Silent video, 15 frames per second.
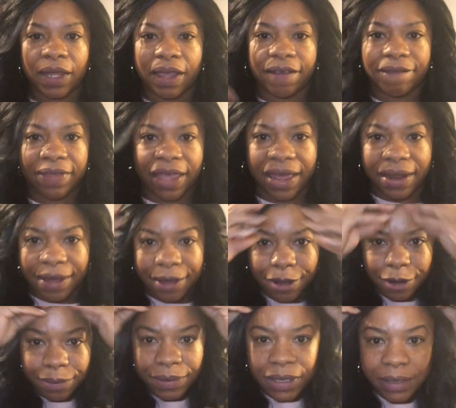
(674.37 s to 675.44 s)
if that
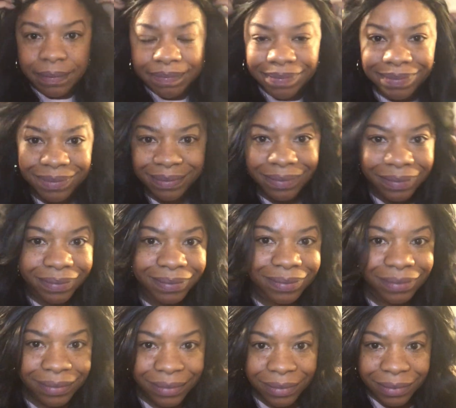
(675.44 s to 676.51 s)
helped.
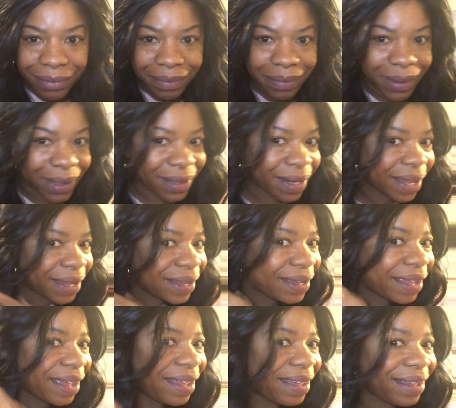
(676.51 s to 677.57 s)
But like,
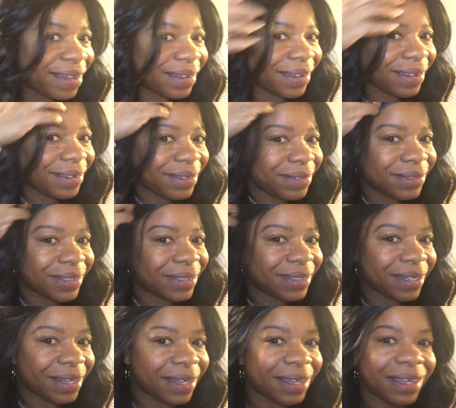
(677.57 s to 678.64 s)
yeah, can you
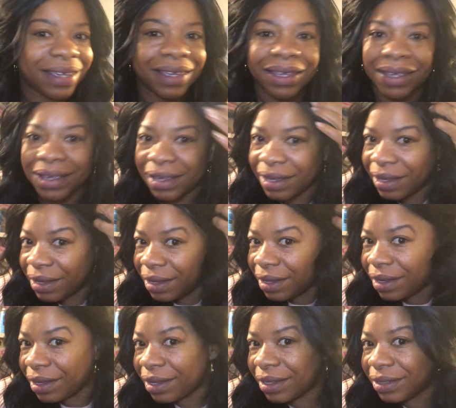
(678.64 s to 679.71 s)
see?
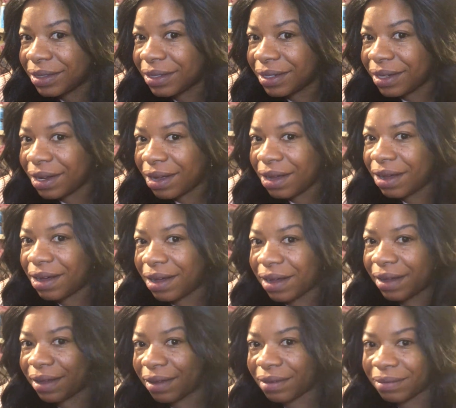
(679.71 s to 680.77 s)
It's
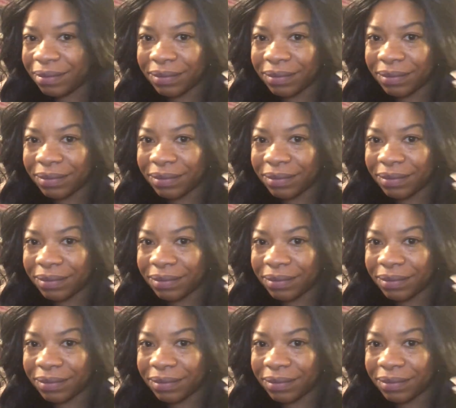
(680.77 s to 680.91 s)
not.